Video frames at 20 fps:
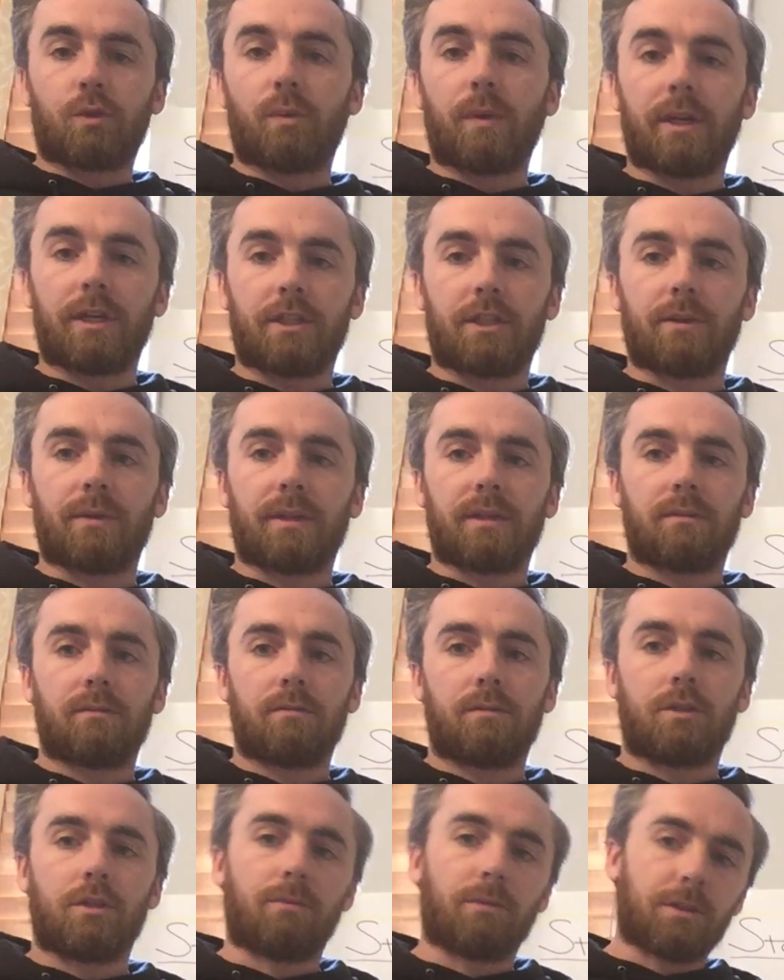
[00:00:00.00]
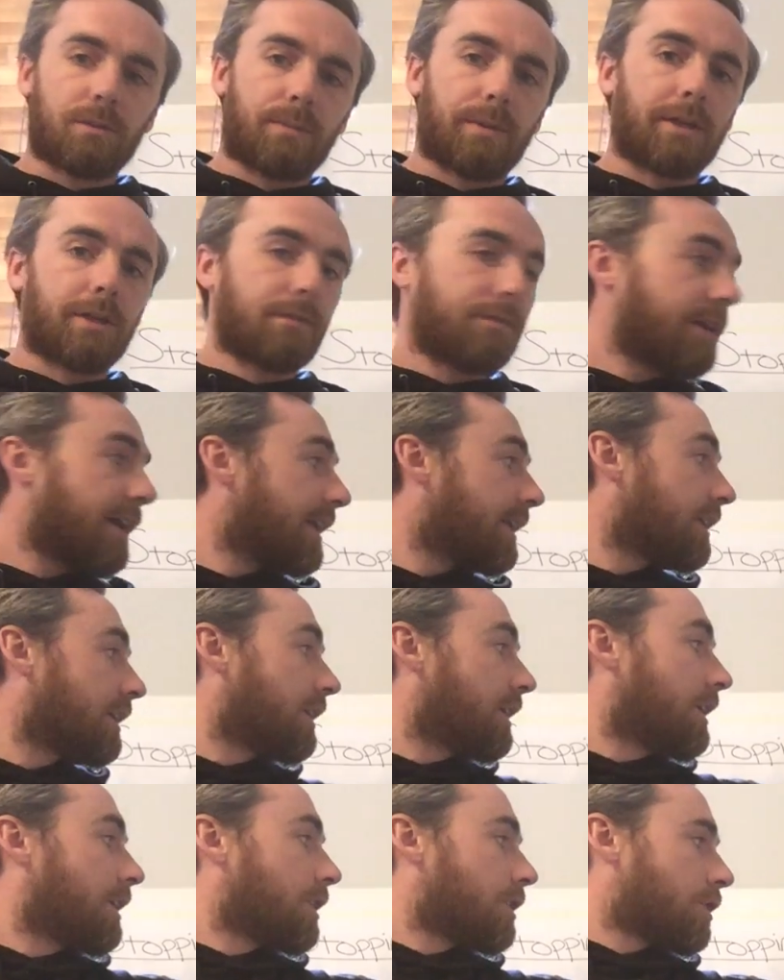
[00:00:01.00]
way to do it. Do you multiply or divide?
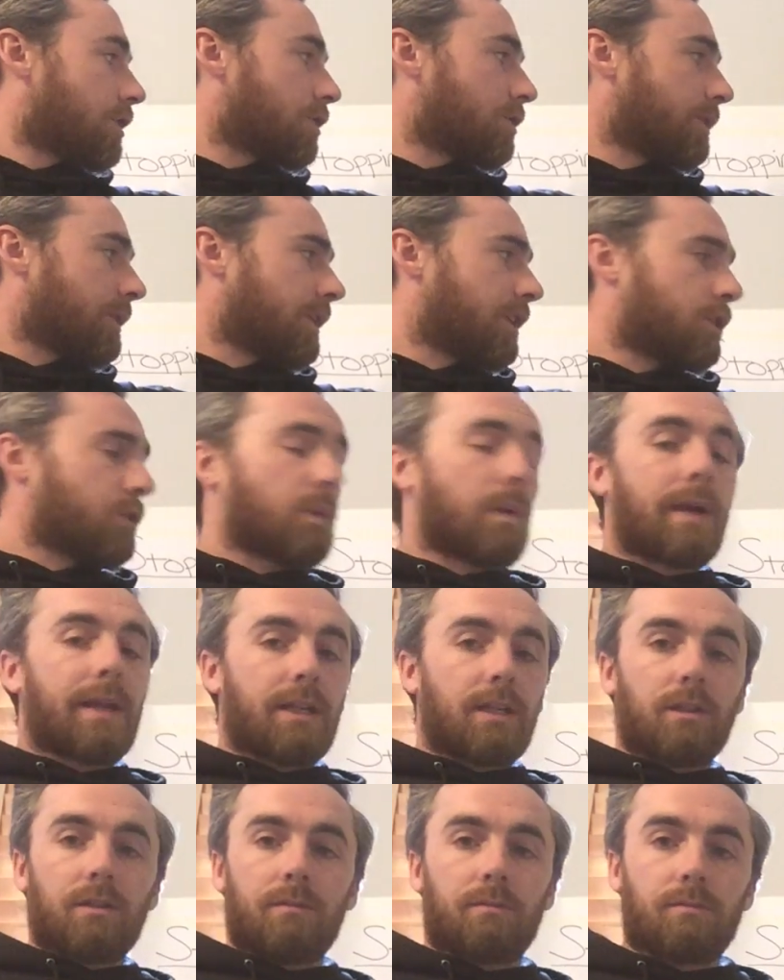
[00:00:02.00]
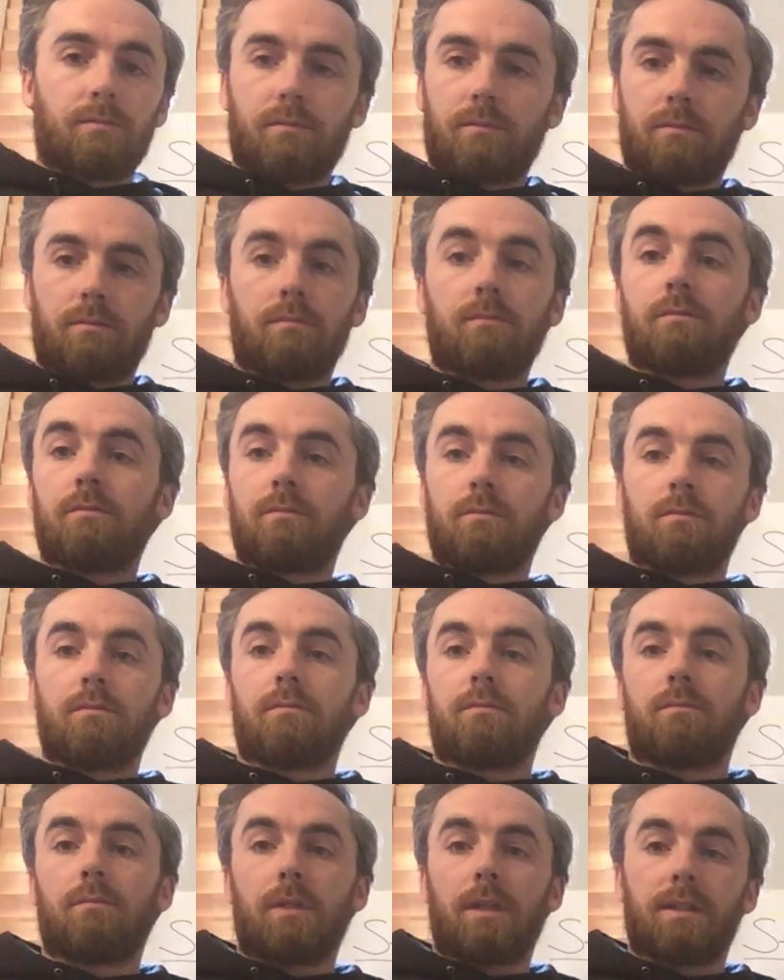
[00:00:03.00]
Just do it this way and it'll
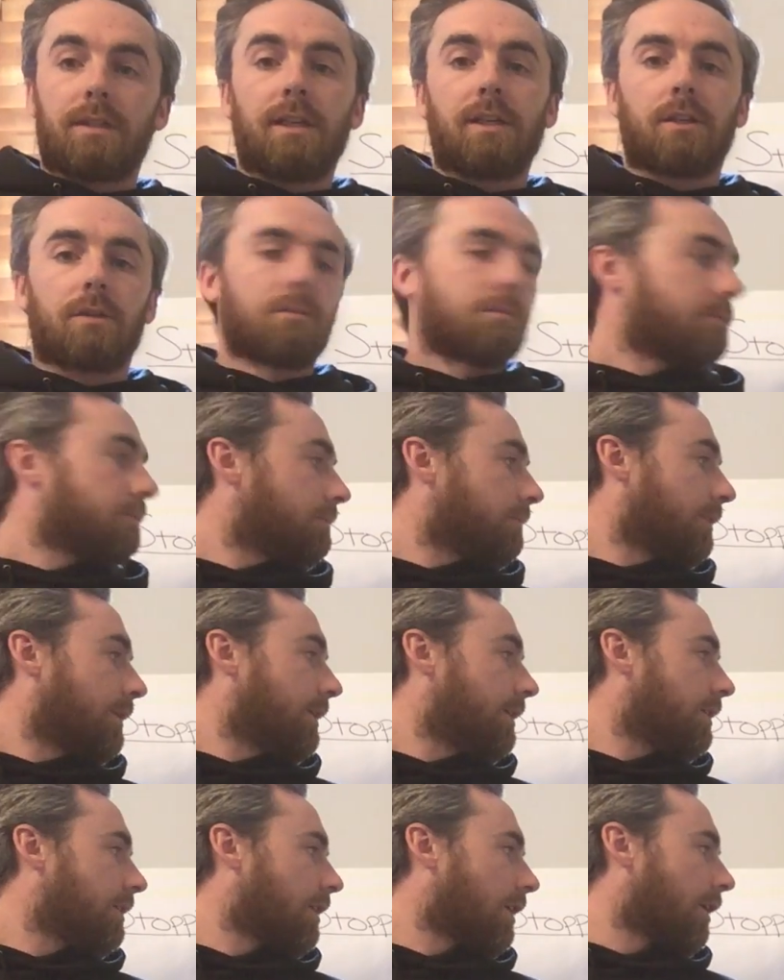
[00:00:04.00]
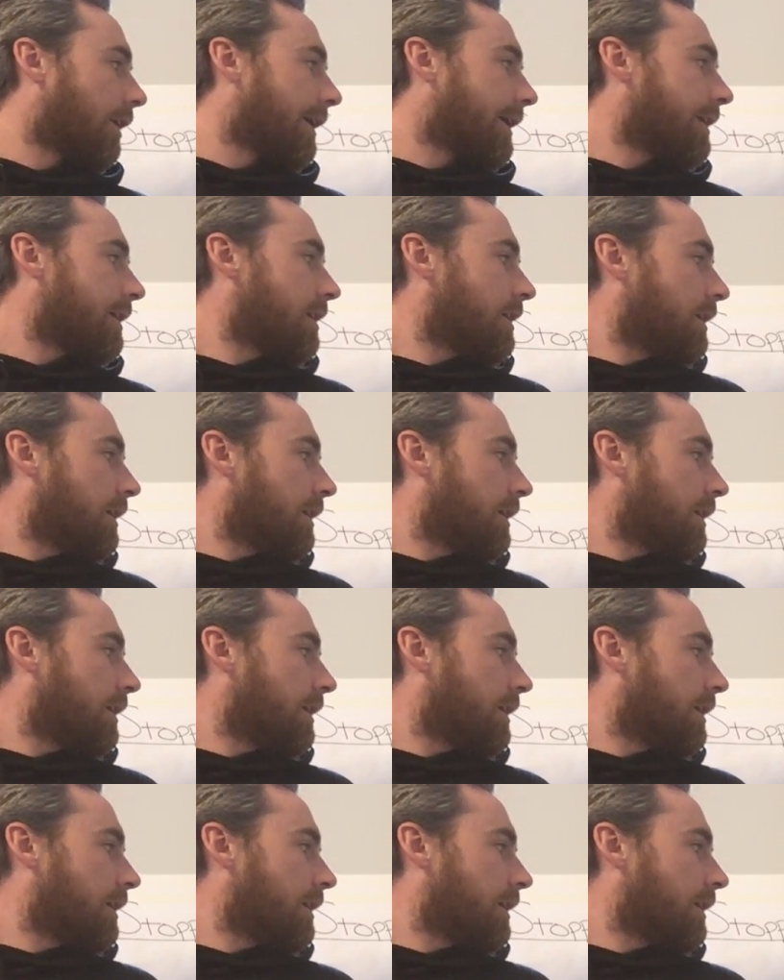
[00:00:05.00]
tell you. All right.